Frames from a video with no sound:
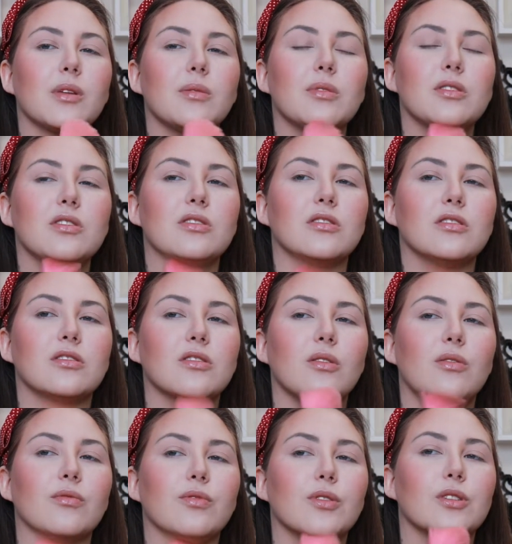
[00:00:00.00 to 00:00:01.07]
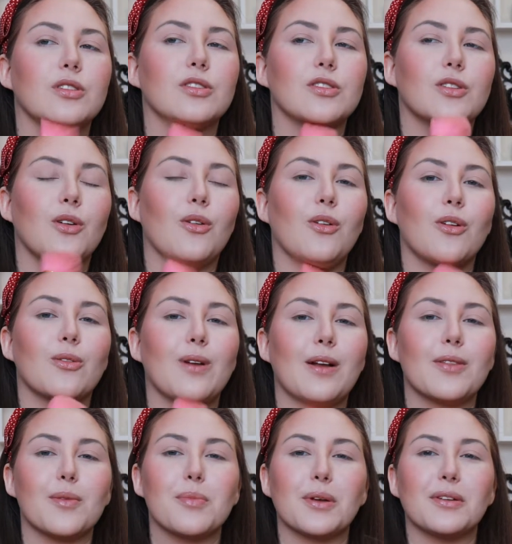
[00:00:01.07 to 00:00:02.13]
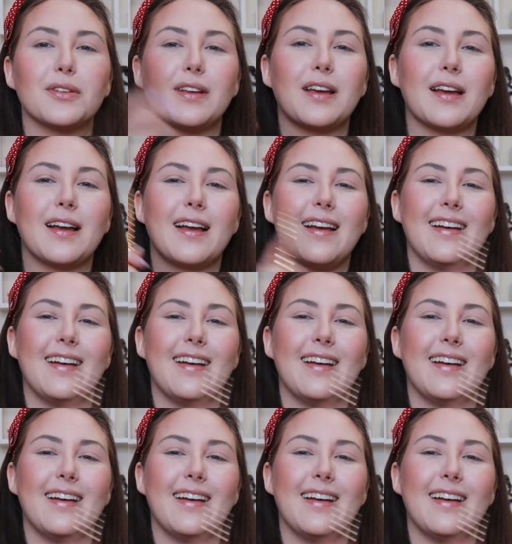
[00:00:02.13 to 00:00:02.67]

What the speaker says: Maybe she's just going for a stroll around the building.